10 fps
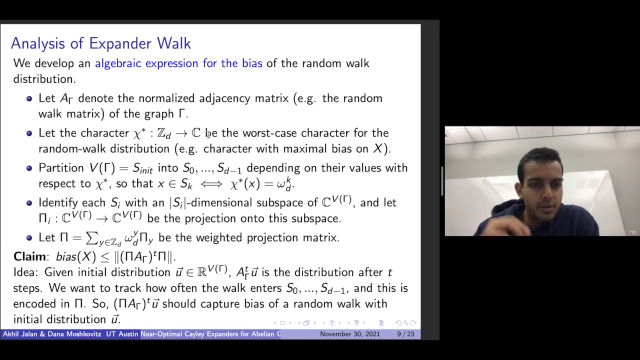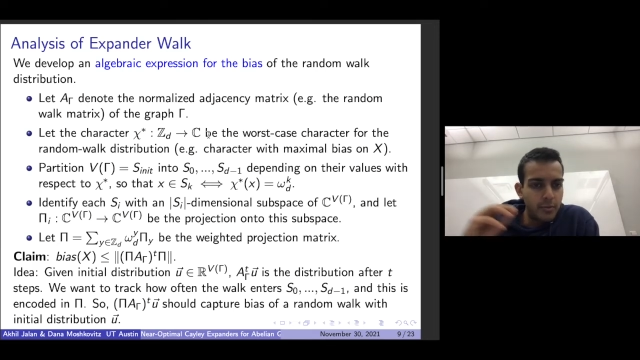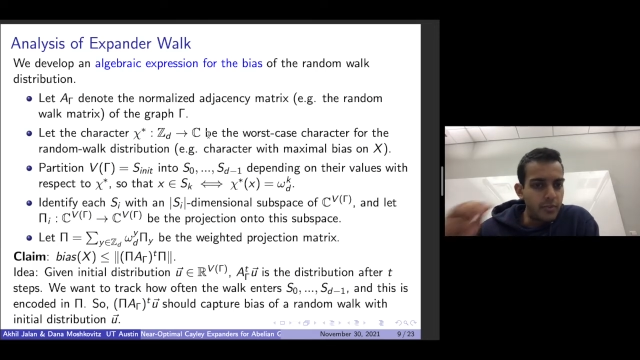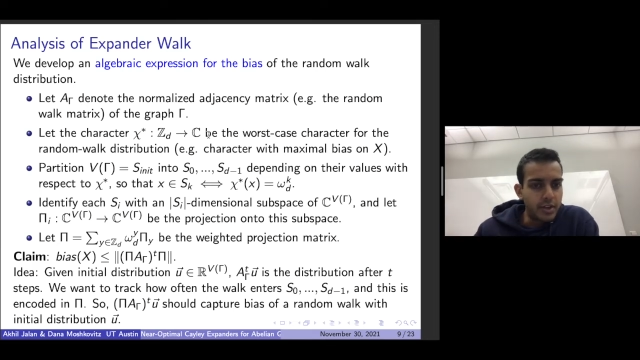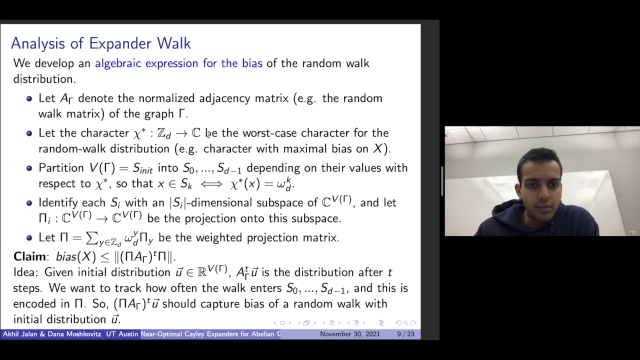
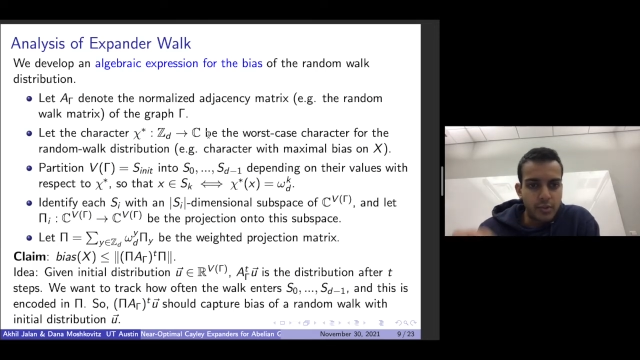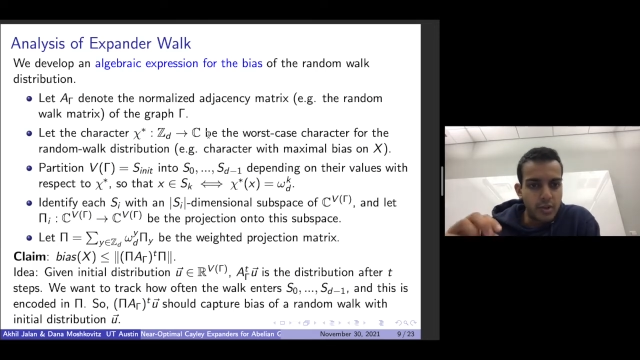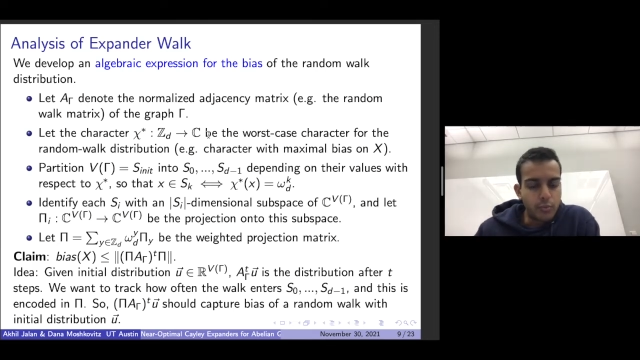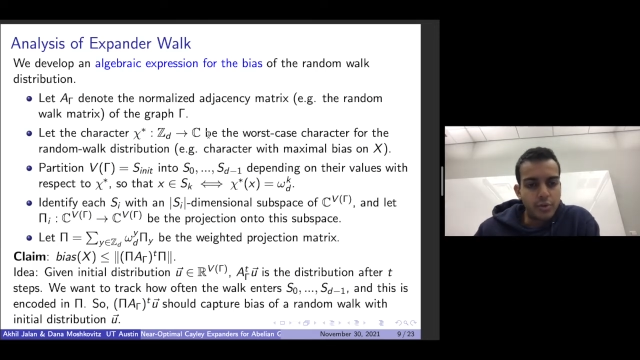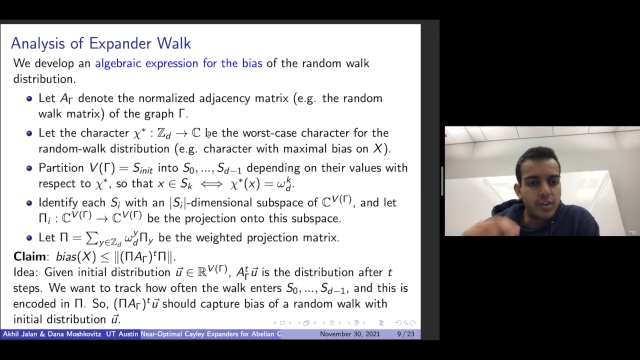fix
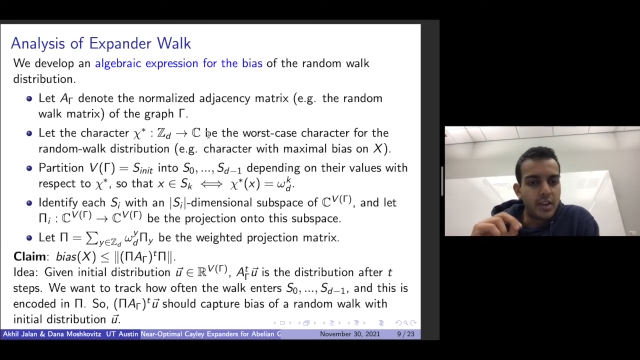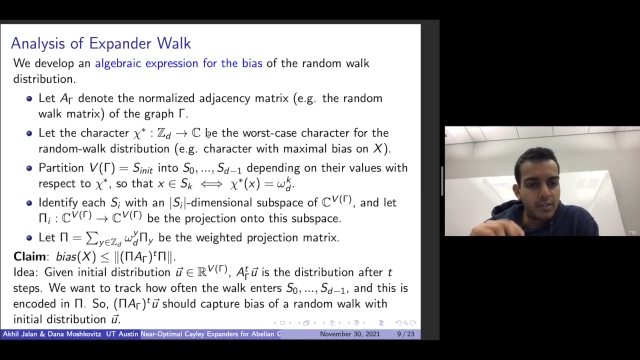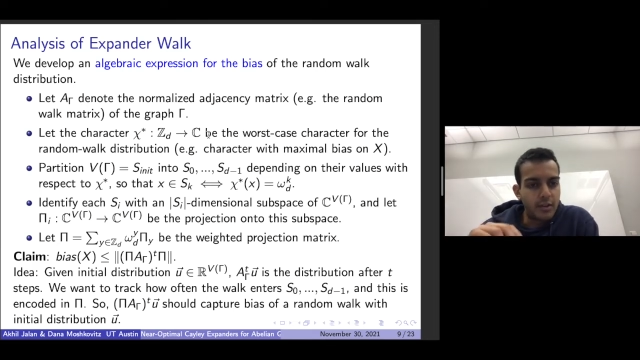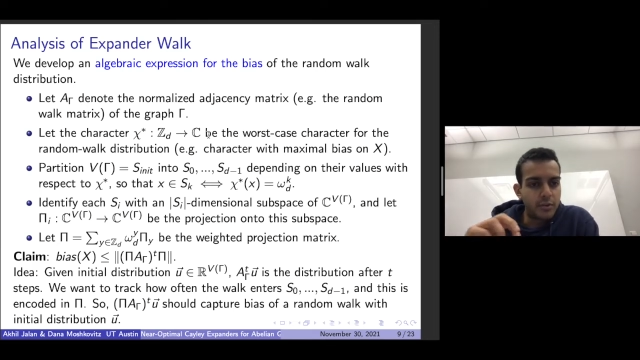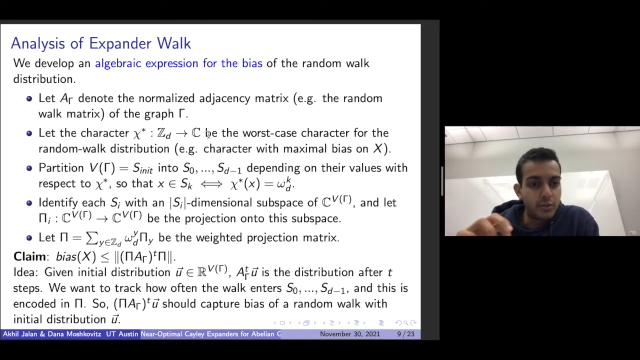some worst case
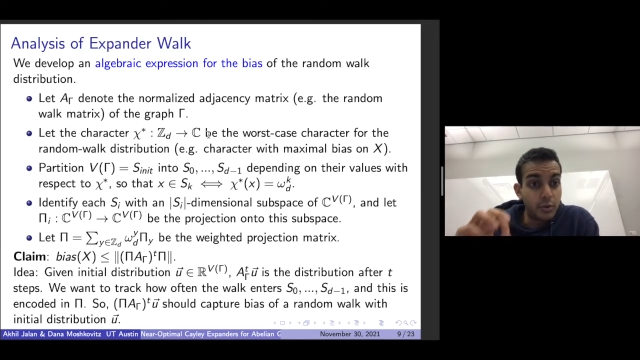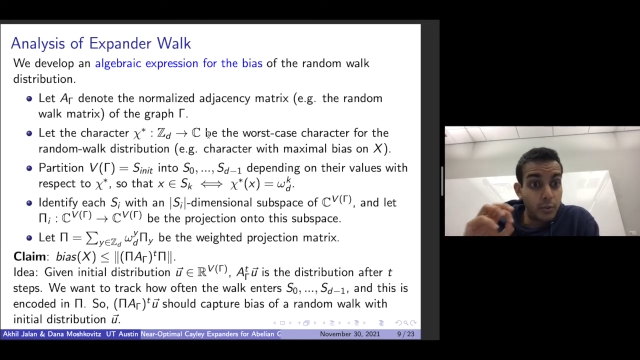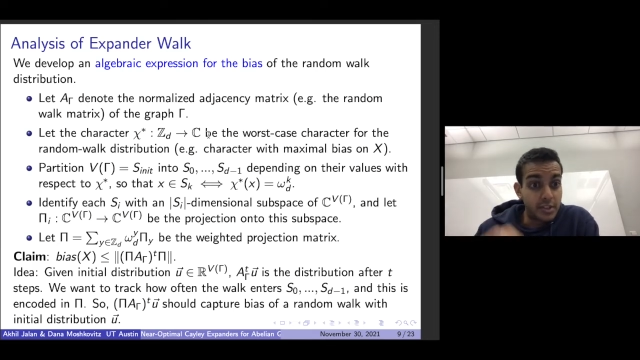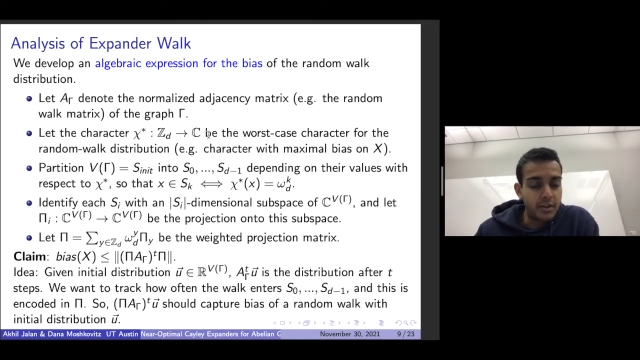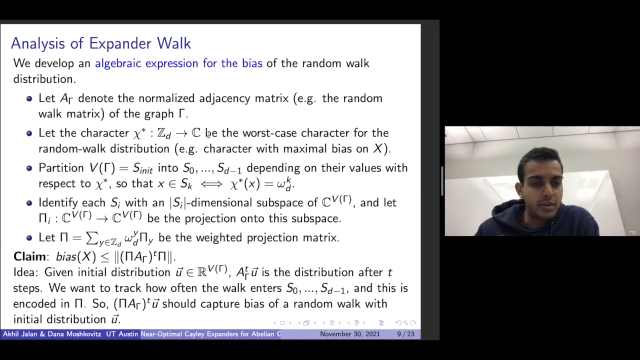character and only
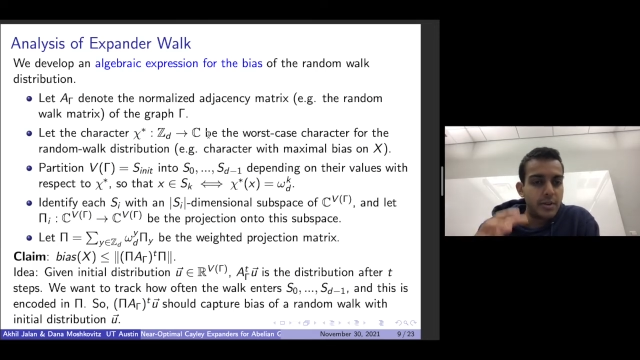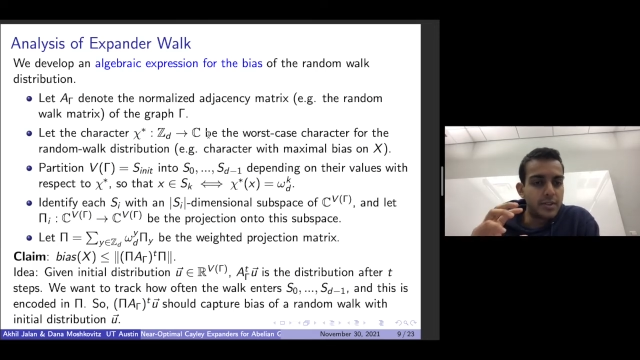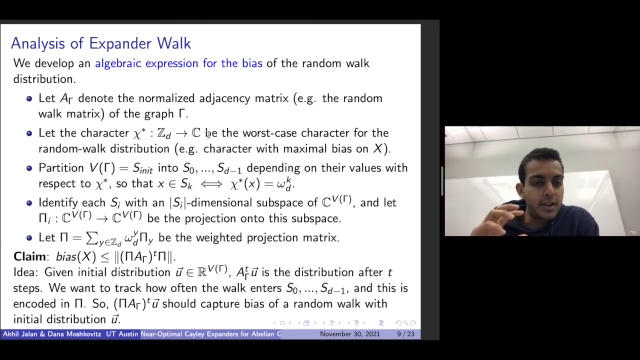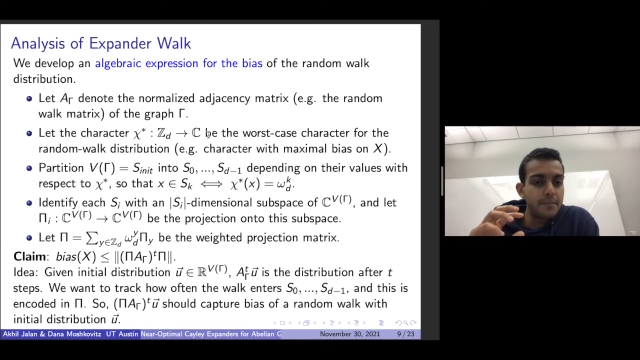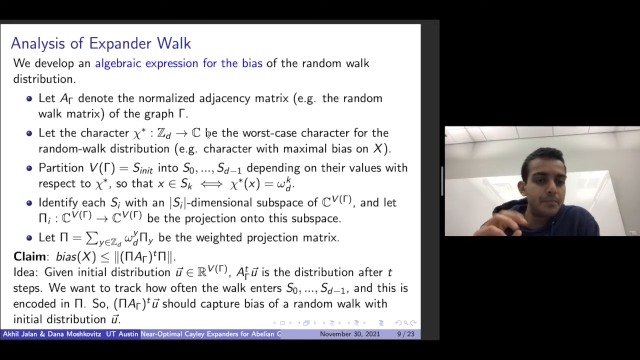talk about that.